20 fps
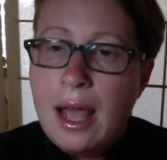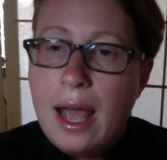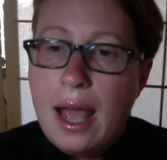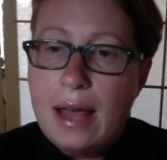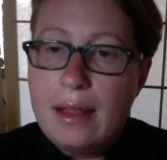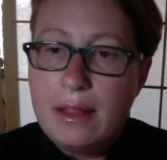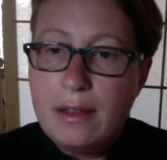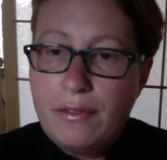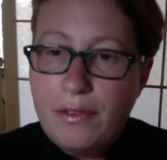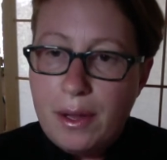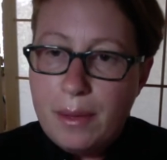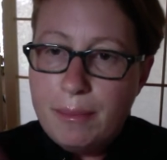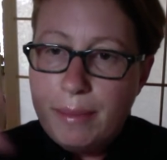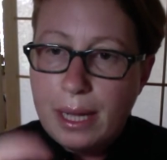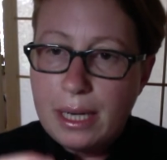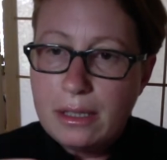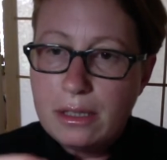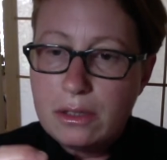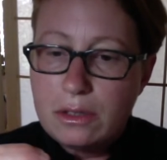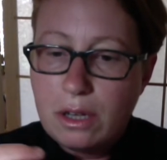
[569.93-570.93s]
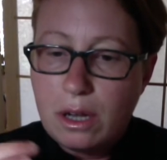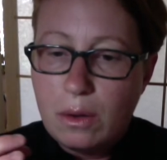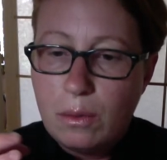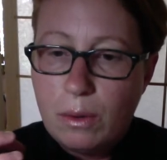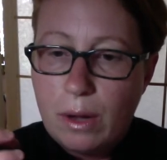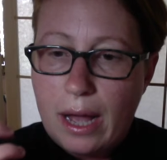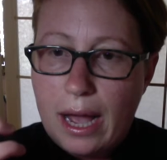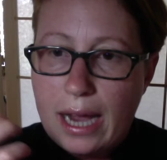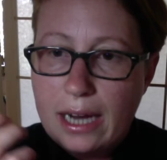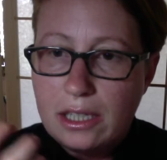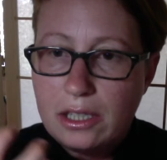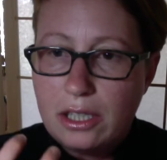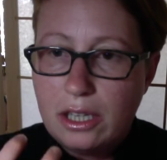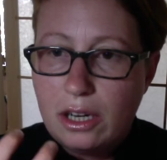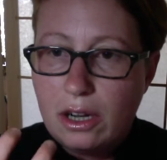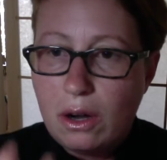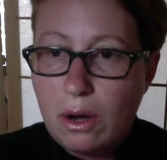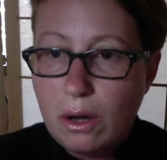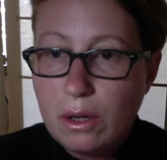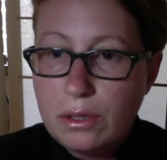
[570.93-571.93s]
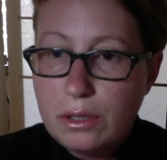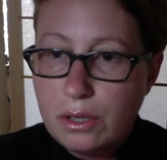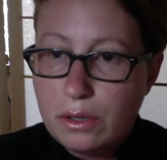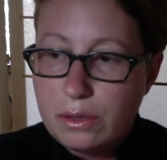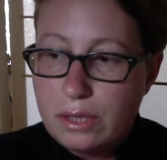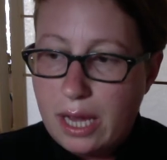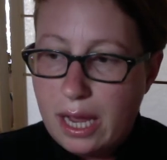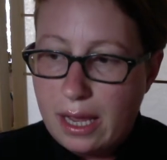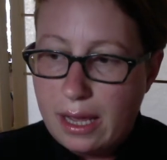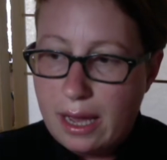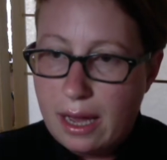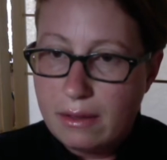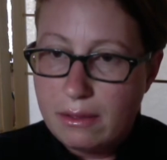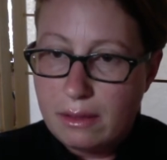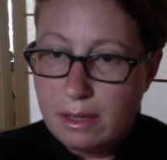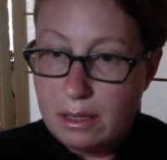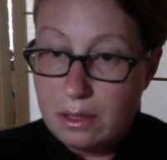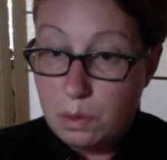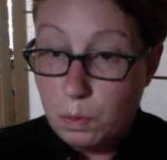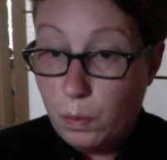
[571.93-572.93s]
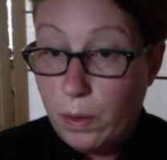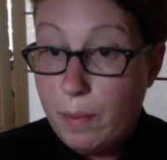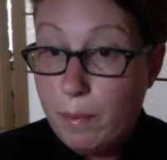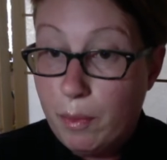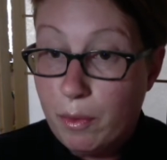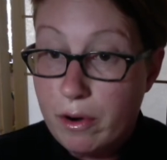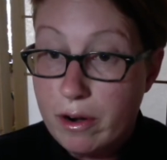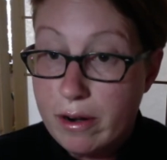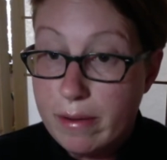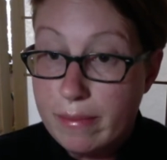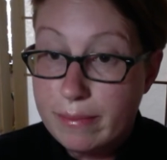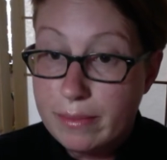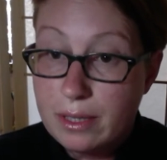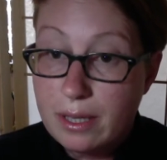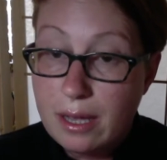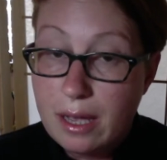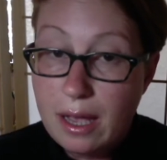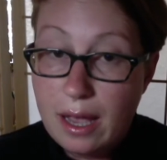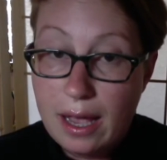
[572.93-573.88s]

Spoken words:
and the Fenbendazole will actually also take out these whipworms.